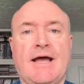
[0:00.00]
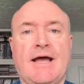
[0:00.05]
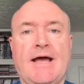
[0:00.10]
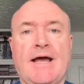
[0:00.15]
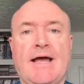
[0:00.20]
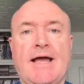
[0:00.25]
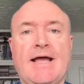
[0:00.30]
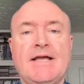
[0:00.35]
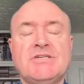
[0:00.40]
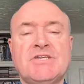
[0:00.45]

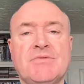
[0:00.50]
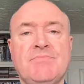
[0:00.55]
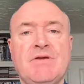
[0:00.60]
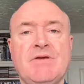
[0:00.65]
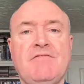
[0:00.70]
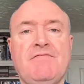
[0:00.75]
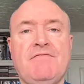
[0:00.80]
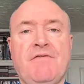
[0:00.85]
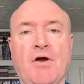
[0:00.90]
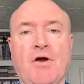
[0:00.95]

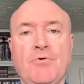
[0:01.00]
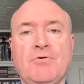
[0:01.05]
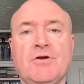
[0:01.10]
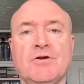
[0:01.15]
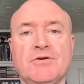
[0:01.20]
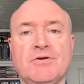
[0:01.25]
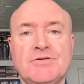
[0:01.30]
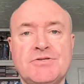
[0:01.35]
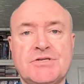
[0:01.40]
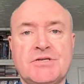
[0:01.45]
SME
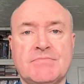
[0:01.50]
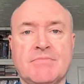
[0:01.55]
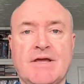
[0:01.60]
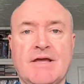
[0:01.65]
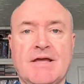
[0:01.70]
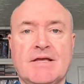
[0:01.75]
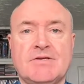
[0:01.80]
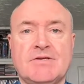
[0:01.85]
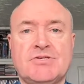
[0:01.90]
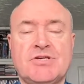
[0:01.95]
focused
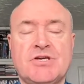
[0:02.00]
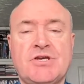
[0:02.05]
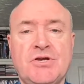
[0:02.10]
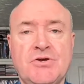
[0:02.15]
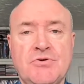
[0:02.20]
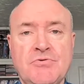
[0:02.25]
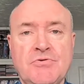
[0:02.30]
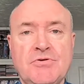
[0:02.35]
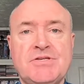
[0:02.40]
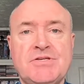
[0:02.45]

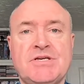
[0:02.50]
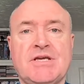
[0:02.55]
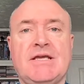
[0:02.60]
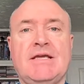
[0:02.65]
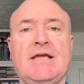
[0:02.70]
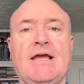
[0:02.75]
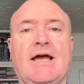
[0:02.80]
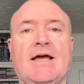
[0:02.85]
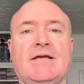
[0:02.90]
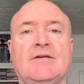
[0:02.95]

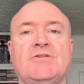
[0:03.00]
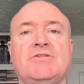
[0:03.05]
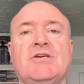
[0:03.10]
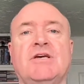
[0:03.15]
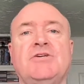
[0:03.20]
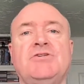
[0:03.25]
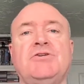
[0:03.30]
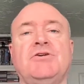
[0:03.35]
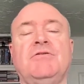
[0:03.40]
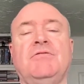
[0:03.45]
security
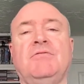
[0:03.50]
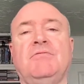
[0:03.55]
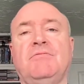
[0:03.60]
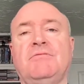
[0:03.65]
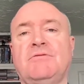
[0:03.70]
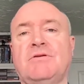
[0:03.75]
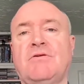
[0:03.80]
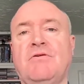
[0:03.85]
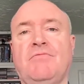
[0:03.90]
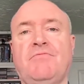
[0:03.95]

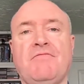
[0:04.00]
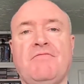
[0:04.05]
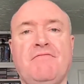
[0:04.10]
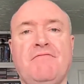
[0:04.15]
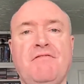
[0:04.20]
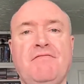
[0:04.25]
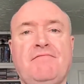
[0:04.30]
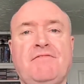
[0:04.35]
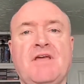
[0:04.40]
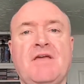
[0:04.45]
session covering
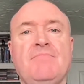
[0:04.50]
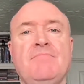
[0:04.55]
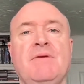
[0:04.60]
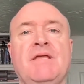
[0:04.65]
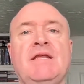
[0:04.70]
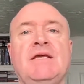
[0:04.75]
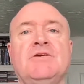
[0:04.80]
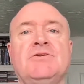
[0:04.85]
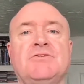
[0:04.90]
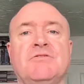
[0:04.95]
15
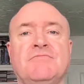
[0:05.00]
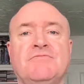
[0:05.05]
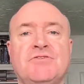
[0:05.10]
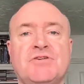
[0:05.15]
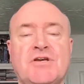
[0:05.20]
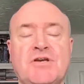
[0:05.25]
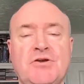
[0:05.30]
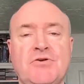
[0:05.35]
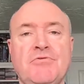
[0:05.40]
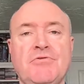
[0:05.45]
minutes of
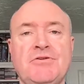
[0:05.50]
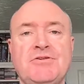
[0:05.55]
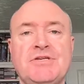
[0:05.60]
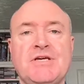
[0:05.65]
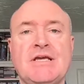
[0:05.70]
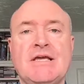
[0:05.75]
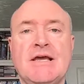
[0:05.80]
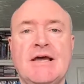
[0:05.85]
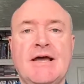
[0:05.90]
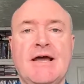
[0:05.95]

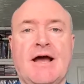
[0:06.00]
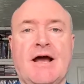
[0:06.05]
security